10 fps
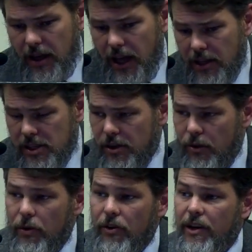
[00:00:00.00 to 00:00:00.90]
And so
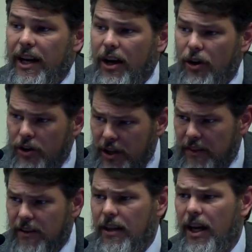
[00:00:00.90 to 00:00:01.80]
we're inheriting
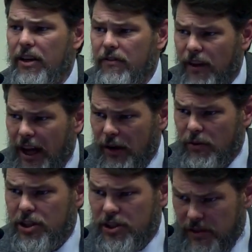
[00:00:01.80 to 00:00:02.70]
the native
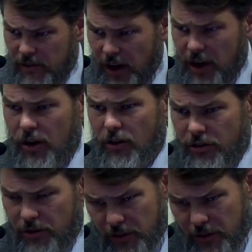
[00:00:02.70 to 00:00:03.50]
languages of our culture.